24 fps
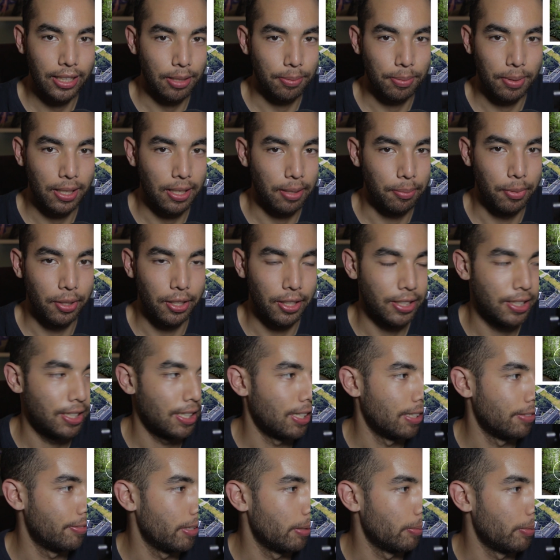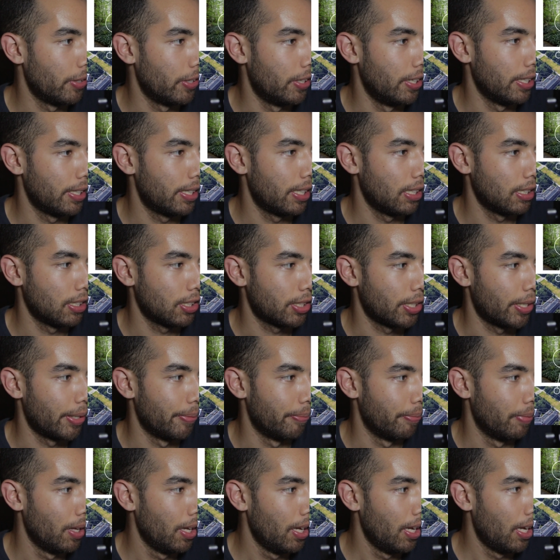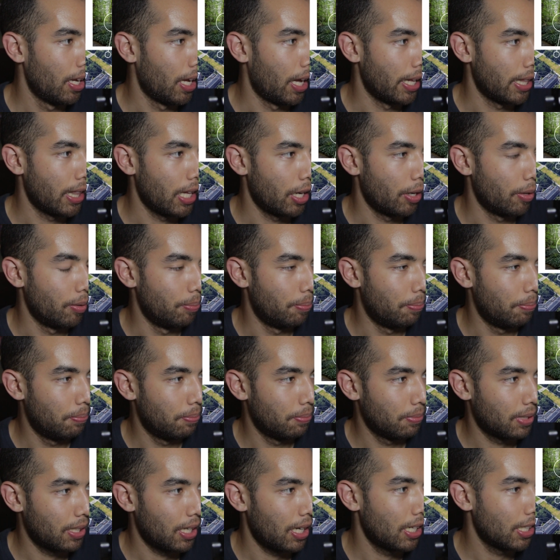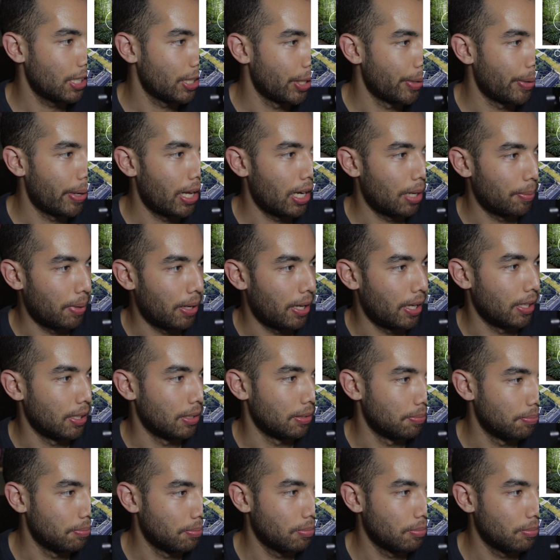I'm not a military family or anything, so I thought I'd kind of go out of my